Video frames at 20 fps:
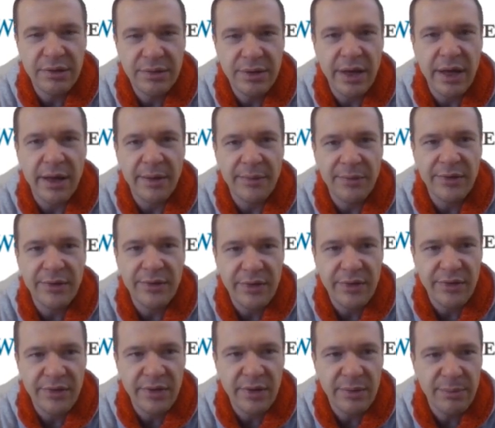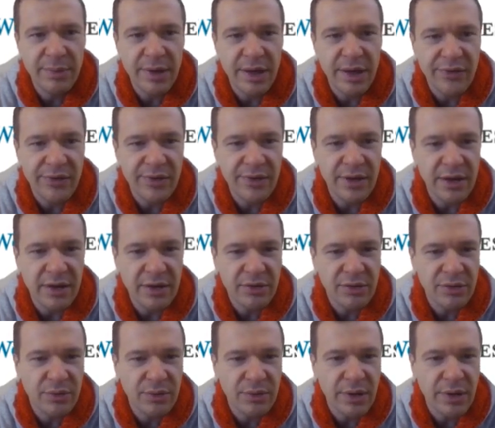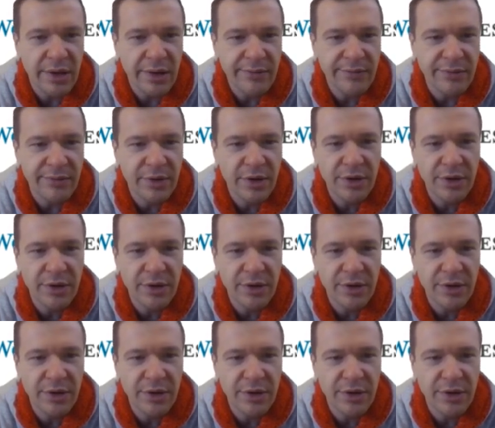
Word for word: Yeah, this is the best thing to have.